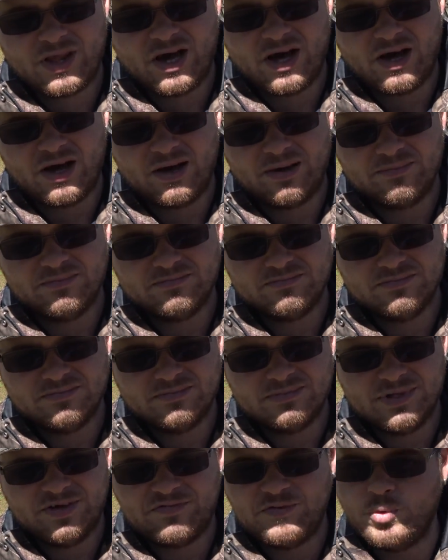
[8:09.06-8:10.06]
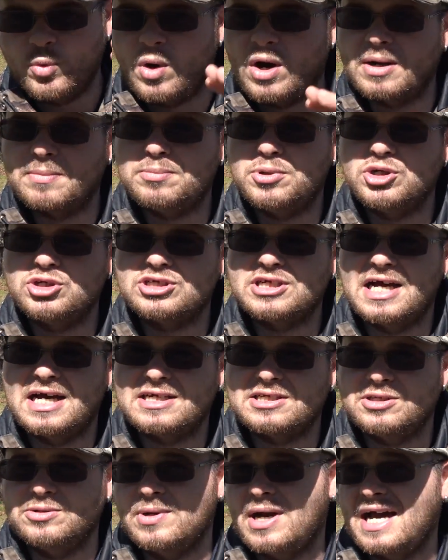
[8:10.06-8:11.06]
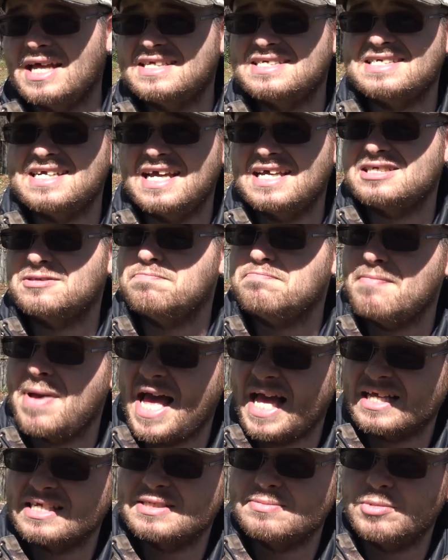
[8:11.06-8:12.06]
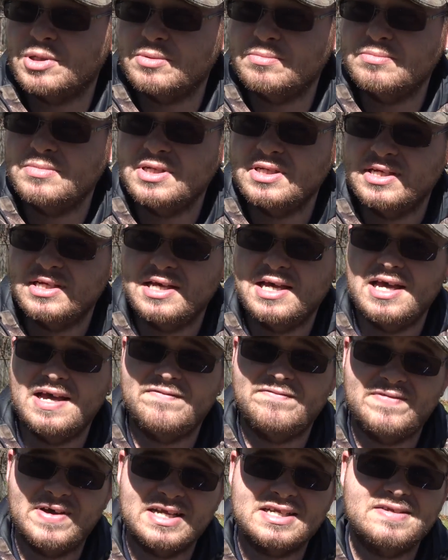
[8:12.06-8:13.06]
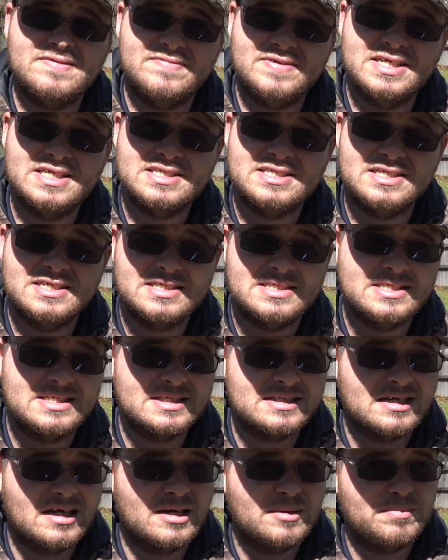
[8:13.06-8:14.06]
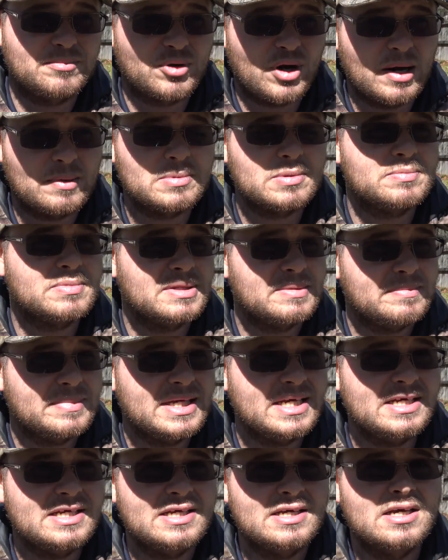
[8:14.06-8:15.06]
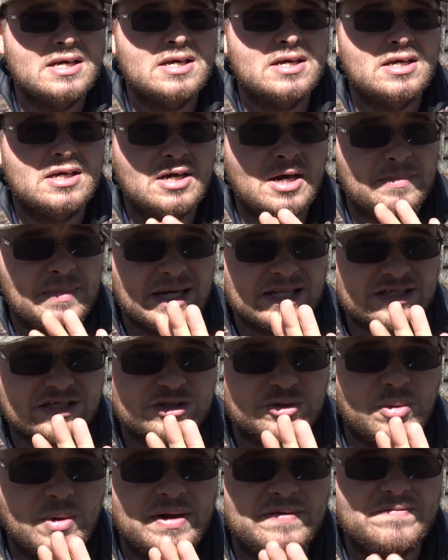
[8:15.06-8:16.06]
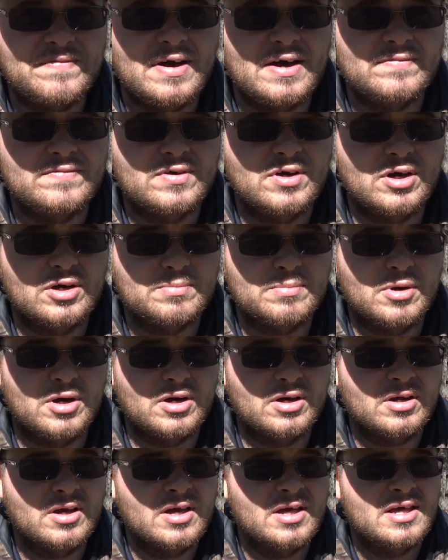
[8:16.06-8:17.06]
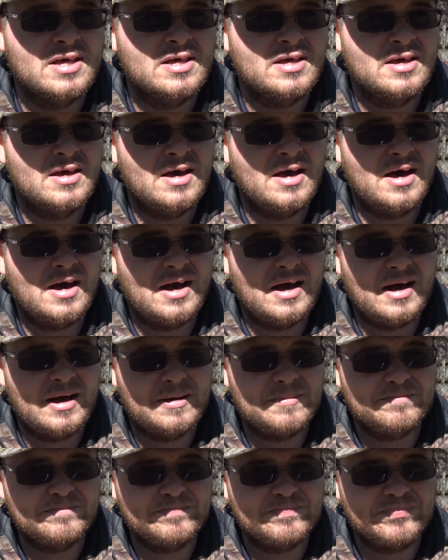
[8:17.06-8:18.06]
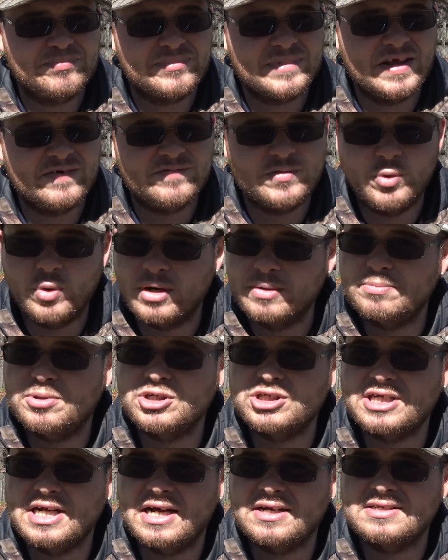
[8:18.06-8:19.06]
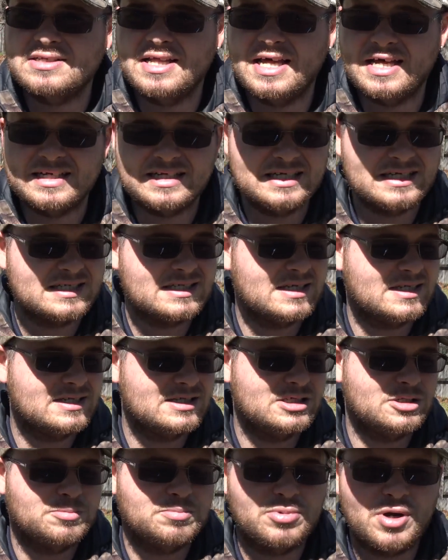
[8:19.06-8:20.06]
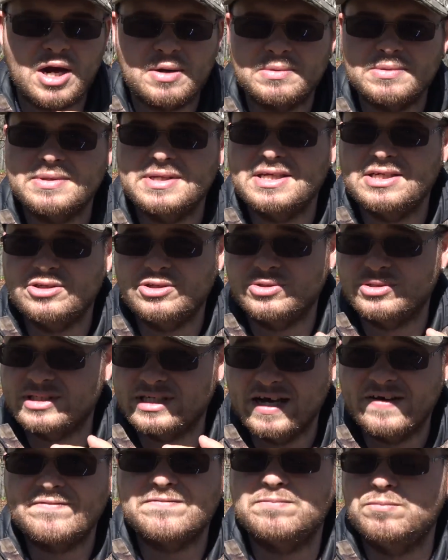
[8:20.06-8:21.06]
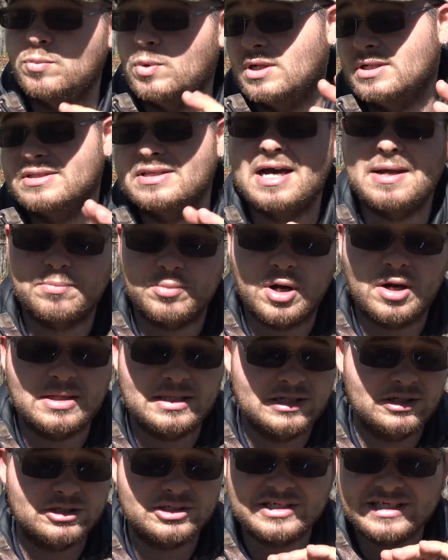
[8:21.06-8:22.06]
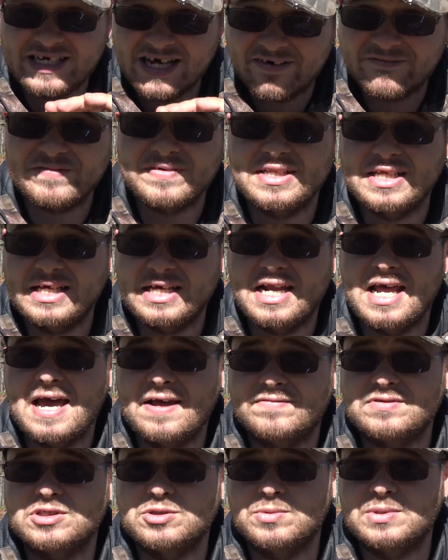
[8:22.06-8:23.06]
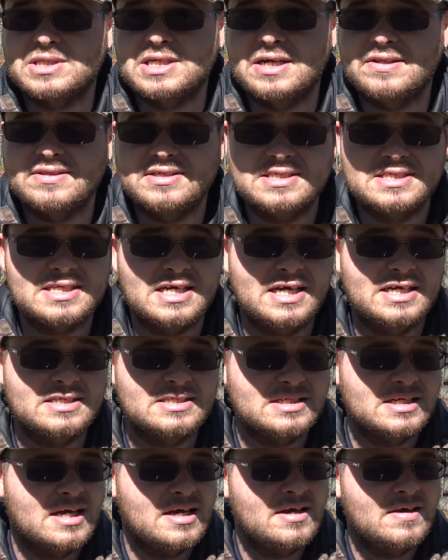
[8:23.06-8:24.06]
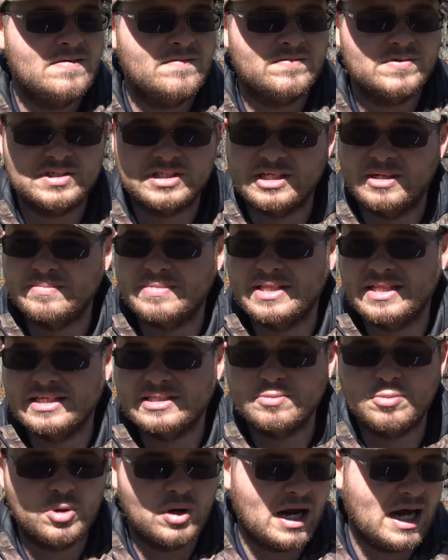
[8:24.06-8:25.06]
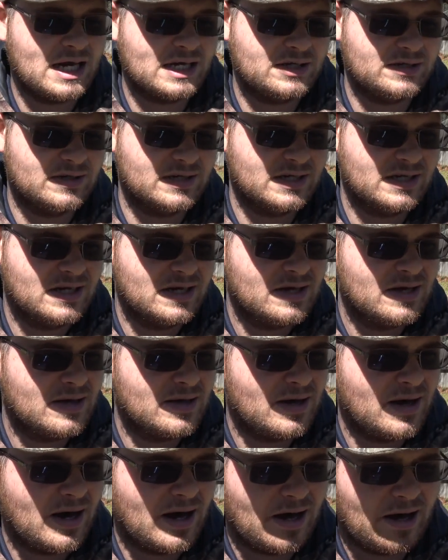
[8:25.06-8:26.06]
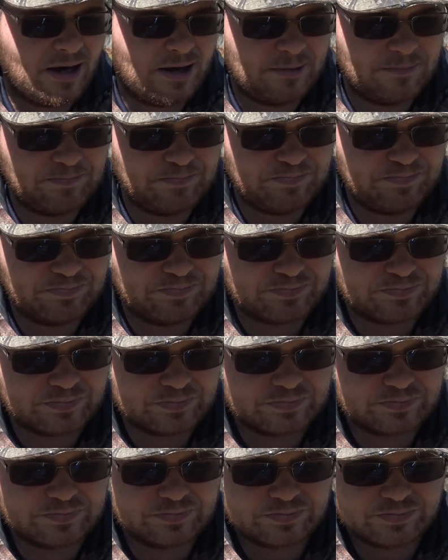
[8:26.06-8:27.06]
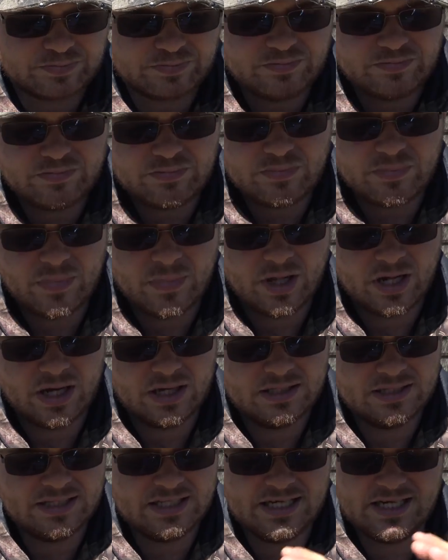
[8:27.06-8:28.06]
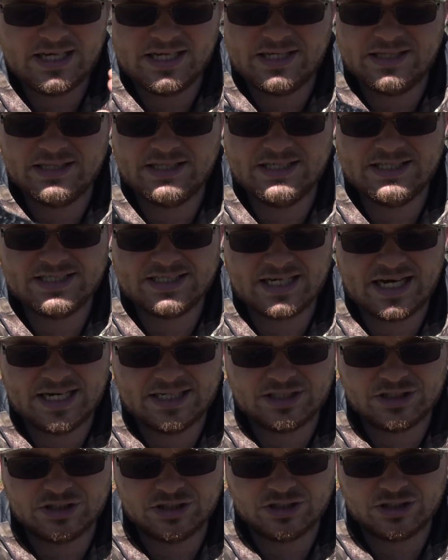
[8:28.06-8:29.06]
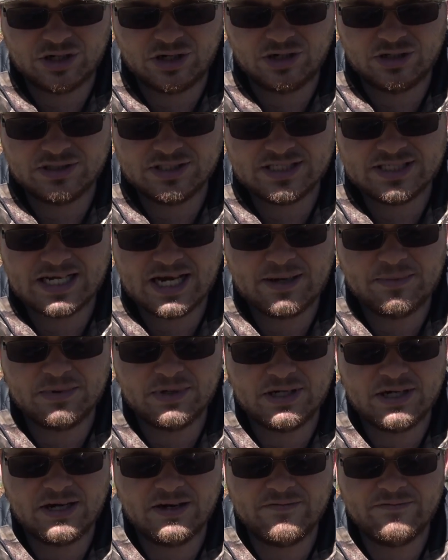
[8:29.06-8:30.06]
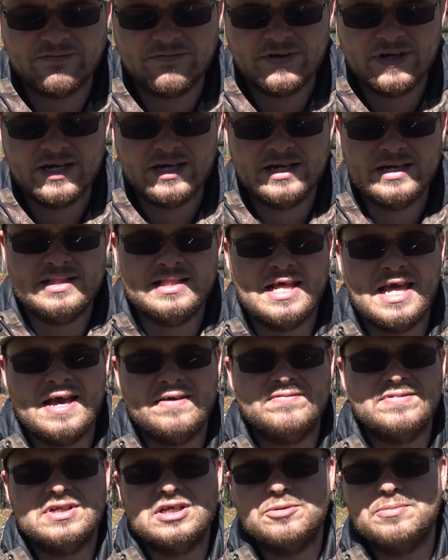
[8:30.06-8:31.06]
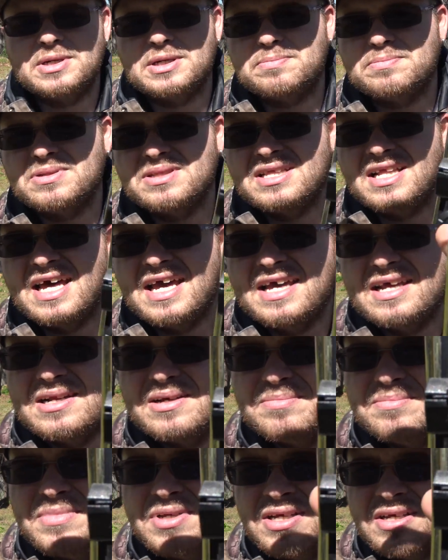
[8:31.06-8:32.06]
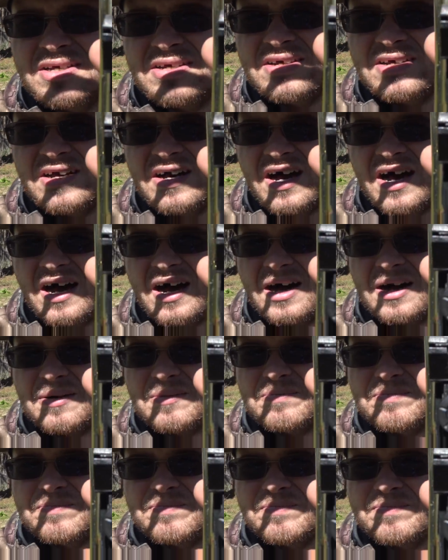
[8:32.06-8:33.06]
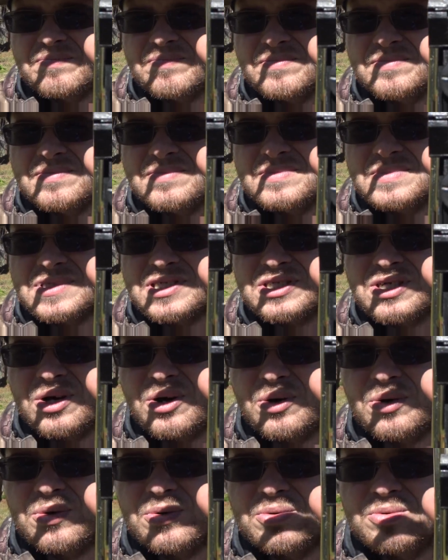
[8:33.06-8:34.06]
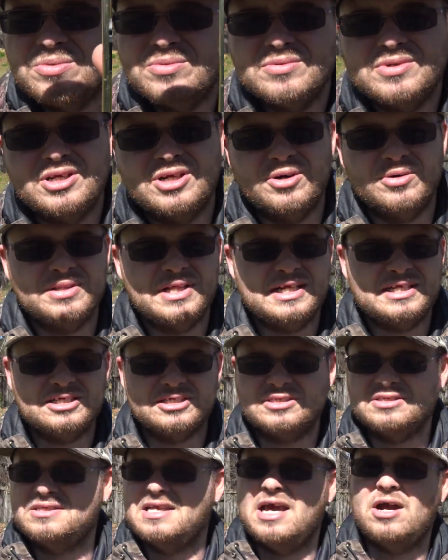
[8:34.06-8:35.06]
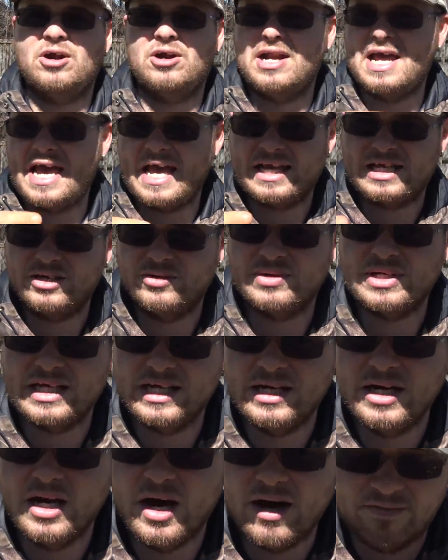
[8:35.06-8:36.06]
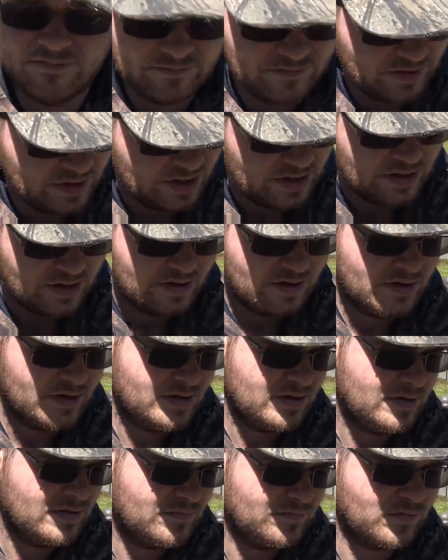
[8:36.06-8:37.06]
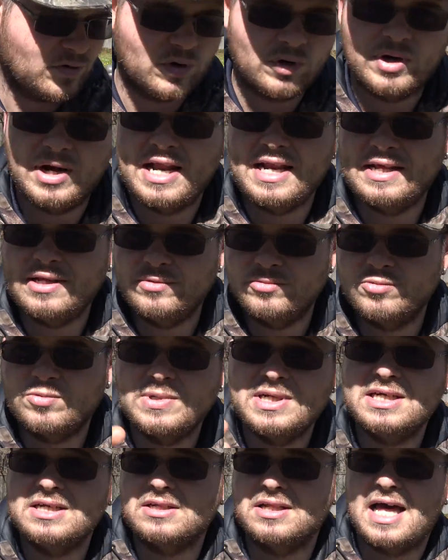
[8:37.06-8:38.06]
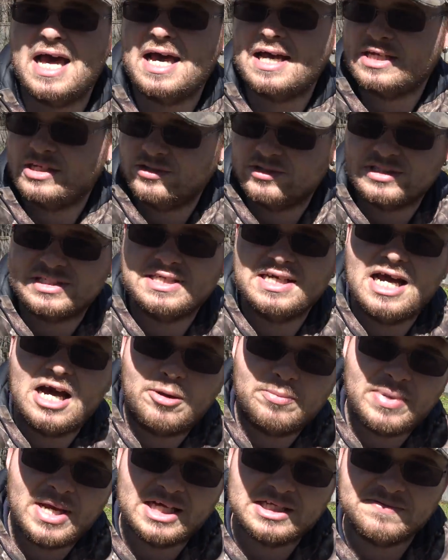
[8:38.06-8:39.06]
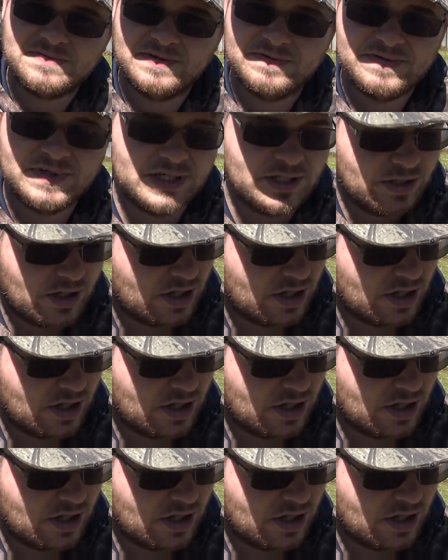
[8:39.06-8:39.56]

um, if you want to push out to, I'd say its maximum effective distance is going to probably be about the 25 yard mark. Um, if you want to push out to that distance, you're probably, you're def, well, not probably, you're definitely going to have to switch out these sights for something that's more accurate. Um, the These sights just aren't stable enough. They have a little bit of play in them. Um, so, you know, they just, they aren't accurate enough for any real accuracy out past 15